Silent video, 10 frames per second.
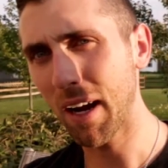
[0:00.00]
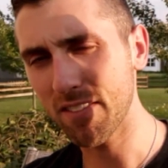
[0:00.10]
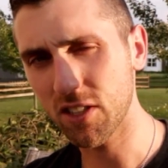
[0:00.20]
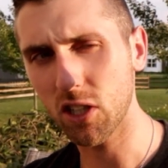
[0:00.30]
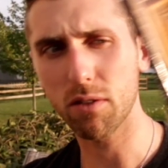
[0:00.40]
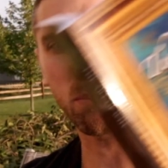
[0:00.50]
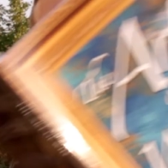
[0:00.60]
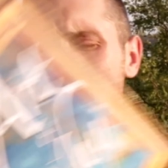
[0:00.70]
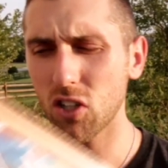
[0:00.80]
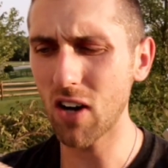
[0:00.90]
might have
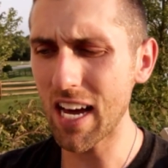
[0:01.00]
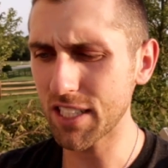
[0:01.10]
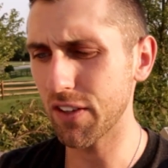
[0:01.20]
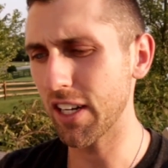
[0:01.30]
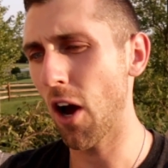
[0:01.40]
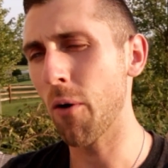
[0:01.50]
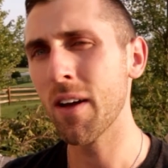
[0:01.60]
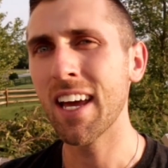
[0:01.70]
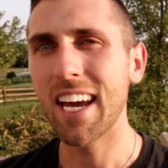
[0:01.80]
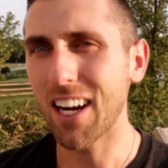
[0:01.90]
might have saw the last video,
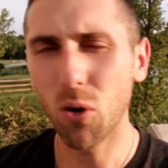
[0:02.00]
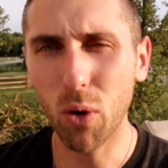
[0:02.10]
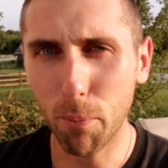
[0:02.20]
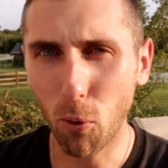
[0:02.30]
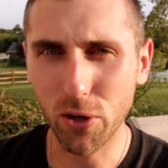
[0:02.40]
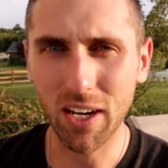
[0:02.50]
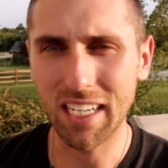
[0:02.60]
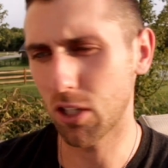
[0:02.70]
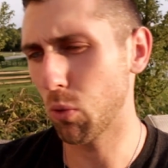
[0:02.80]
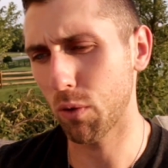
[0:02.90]
and I don't want to bore you
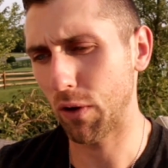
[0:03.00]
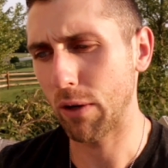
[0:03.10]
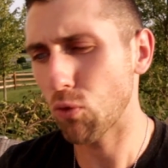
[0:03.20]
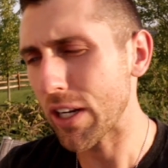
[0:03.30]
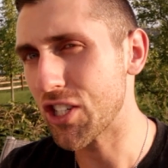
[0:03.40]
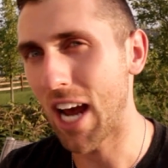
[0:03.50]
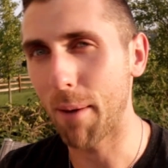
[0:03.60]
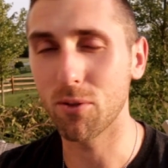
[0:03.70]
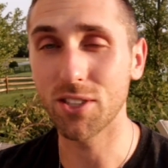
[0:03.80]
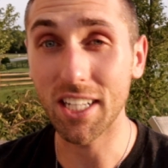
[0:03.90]
guys. I don't want to like read
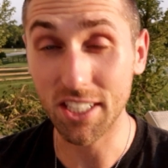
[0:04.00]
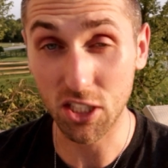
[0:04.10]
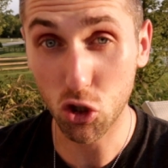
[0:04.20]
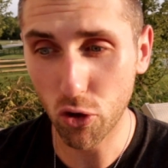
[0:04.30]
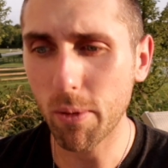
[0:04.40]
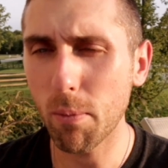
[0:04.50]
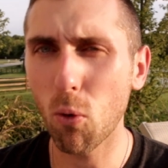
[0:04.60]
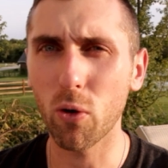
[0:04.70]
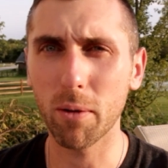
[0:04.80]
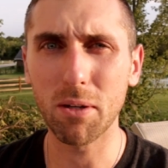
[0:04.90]
chapters. That is extremely
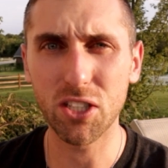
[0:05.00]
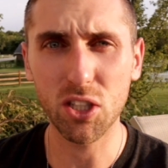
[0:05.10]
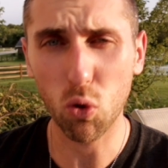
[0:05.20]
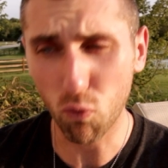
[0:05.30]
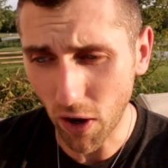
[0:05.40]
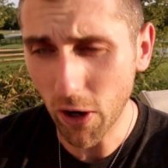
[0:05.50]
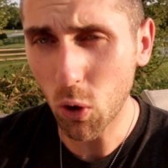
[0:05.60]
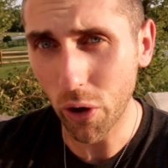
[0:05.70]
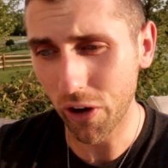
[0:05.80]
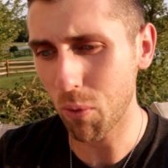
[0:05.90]
boring. But just very
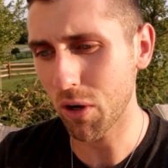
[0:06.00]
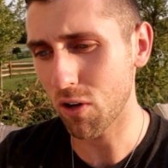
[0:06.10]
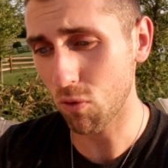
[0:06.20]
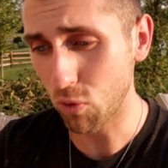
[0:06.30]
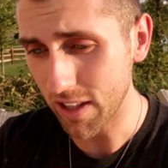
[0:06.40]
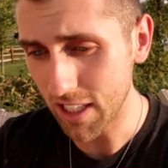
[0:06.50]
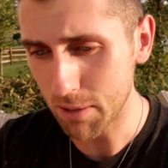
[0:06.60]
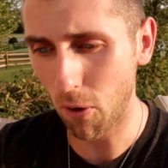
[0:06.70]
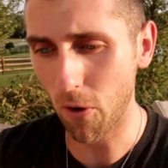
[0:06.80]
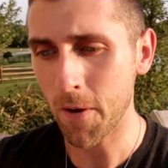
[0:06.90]
quickly, I wanted to read
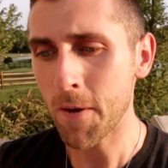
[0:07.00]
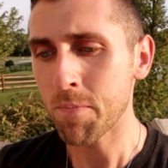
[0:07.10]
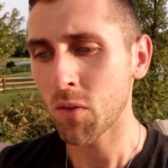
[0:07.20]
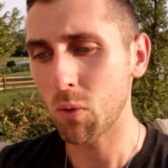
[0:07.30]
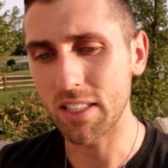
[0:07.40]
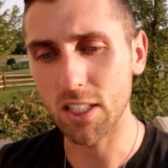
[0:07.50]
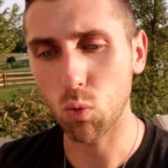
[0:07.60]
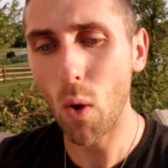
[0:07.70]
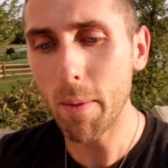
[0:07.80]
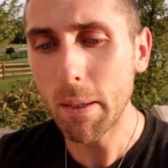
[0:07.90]
this part when it says,
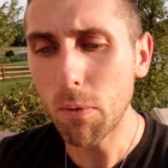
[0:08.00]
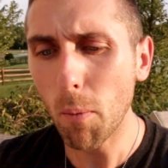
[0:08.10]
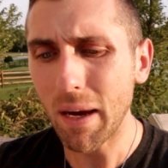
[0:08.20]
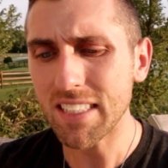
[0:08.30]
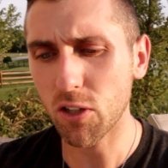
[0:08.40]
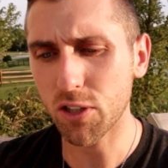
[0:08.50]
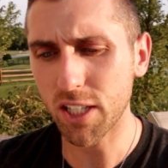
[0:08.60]
"When people base their